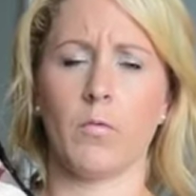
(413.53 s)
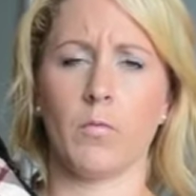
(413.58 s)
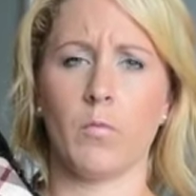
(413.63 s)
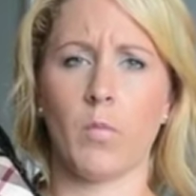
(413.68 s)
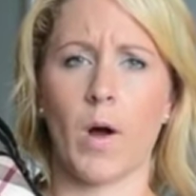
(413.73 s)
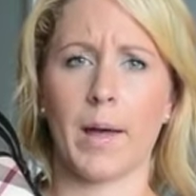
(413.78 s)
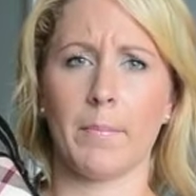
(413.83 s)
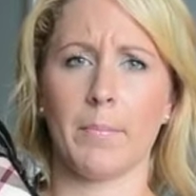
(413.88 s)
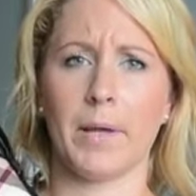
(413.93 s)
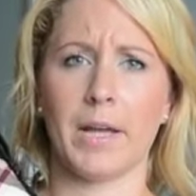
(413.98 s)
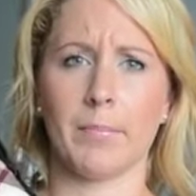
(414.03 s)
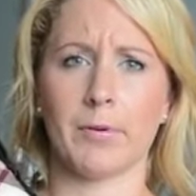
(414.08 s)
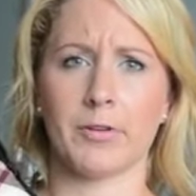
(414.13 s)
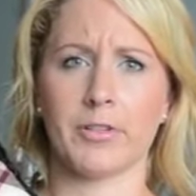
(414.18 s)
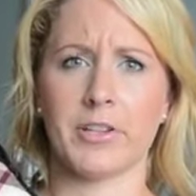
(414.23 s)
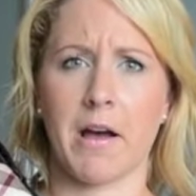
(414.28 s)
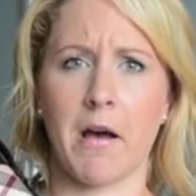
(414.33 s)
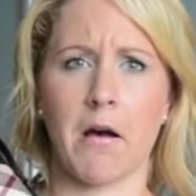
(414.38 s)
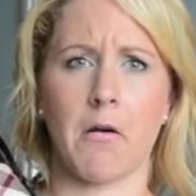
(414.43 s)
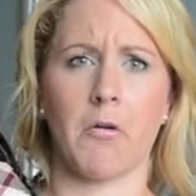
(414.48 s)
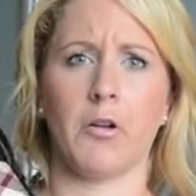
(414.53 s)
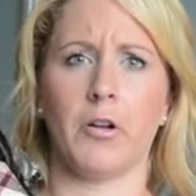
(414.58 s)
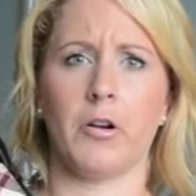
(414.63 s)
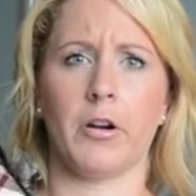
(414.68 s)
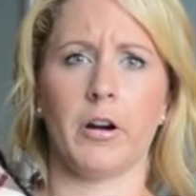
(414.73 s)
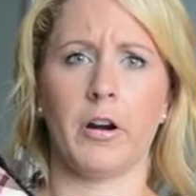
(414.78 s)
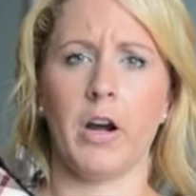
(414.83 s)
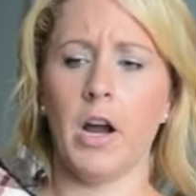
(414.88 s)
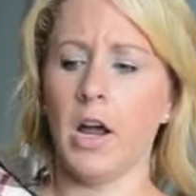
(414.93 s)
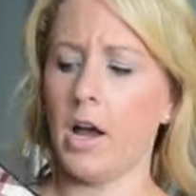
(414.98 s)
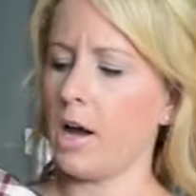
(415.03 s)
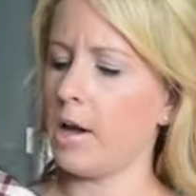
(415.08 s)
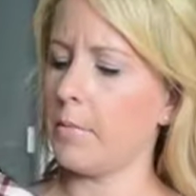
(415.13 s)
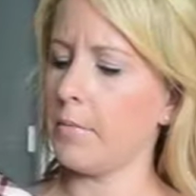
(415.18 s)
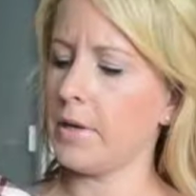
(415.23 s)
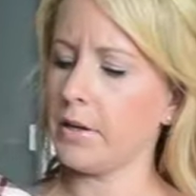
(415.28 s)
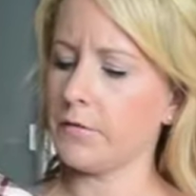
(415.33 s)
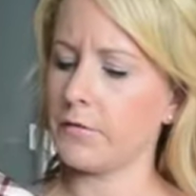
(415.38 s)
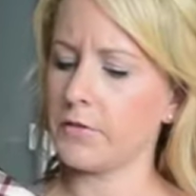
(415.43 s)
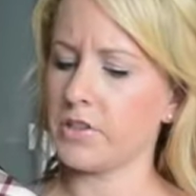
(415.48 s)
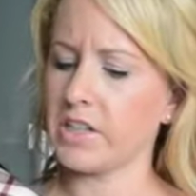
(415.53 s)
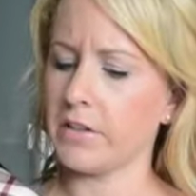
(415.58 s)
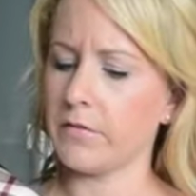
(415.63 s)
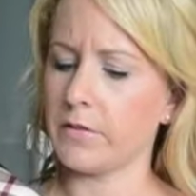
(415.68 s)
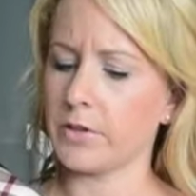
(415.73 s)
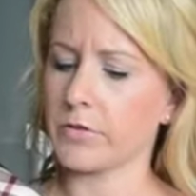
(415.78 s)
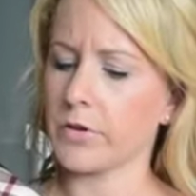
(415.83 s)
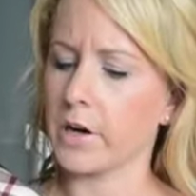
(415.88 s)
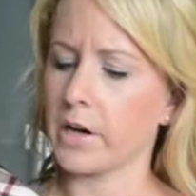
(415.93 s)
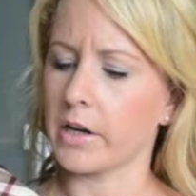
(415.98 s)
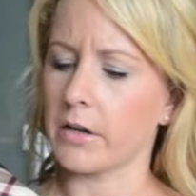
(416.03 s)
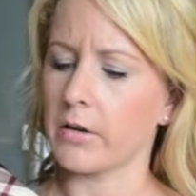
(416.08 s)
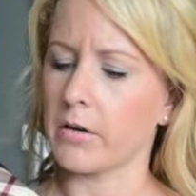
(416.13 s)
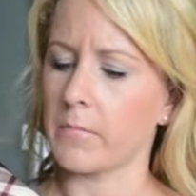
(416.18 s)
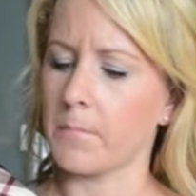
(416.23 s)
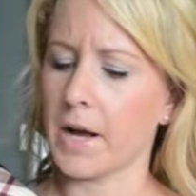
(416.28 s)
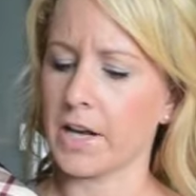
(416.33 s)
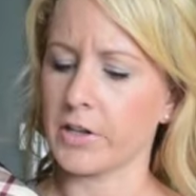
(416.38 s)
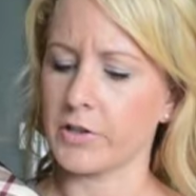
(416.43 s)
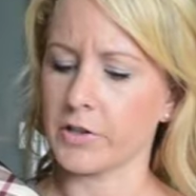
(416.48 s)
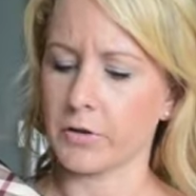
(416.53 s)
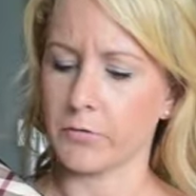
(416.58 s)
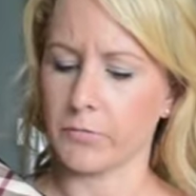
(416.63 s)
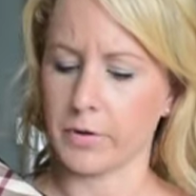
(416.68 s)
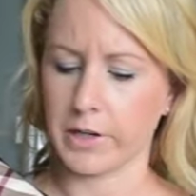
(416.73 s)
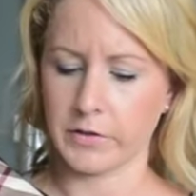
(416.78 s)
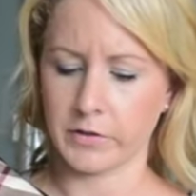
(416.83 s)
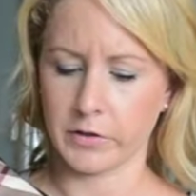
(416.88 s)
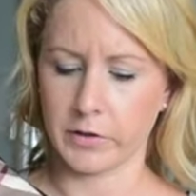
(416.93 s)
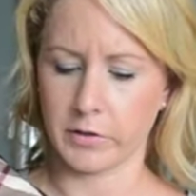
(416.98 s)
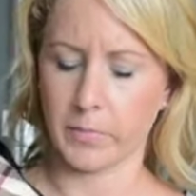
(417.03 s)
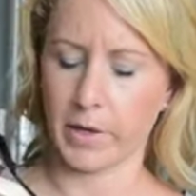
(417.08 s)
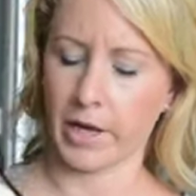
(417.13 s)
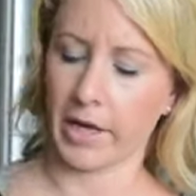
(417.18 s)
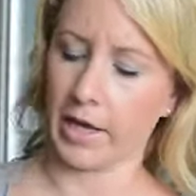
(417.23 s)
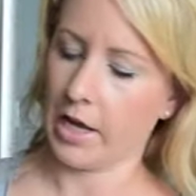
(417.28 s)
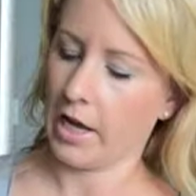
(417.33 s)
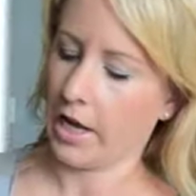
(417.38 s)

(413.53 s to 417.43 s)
wet paper towel, or I may have even tried a magic eraser, but